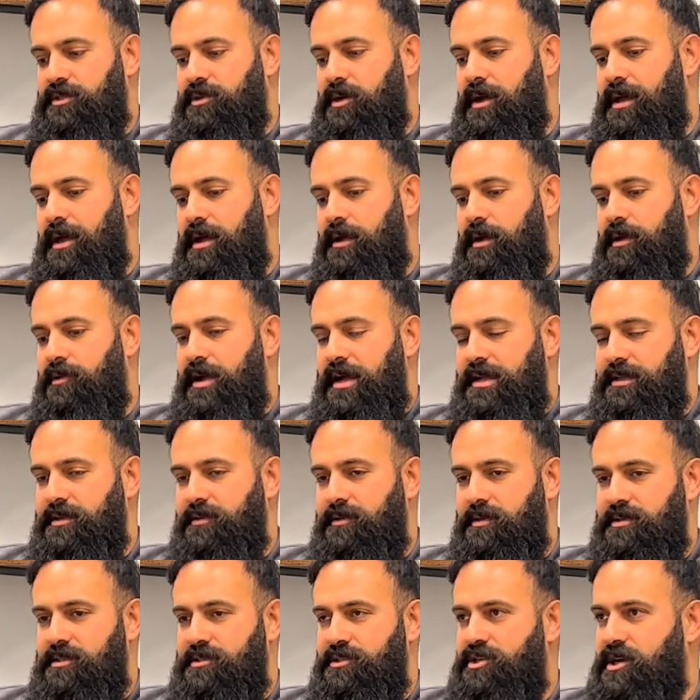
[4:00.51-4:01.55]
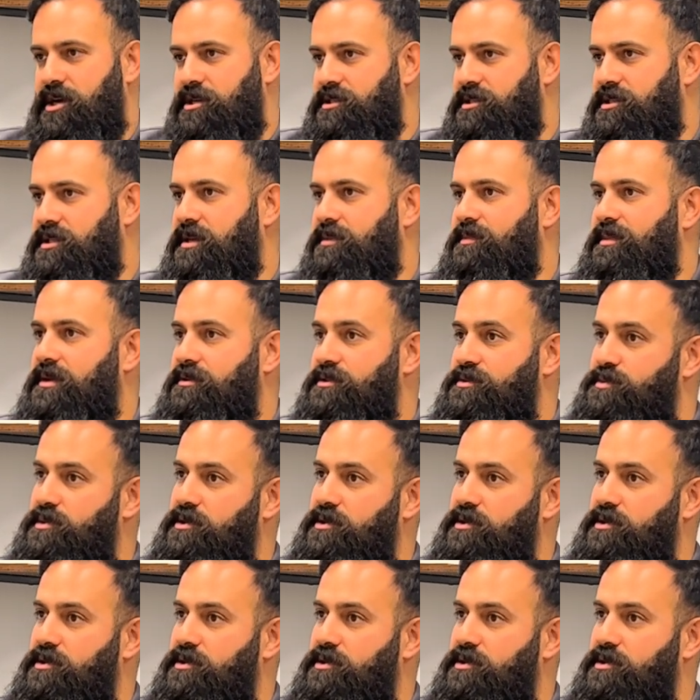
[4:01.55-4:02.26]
one. So I, at Relativity, I was in charge of the team that was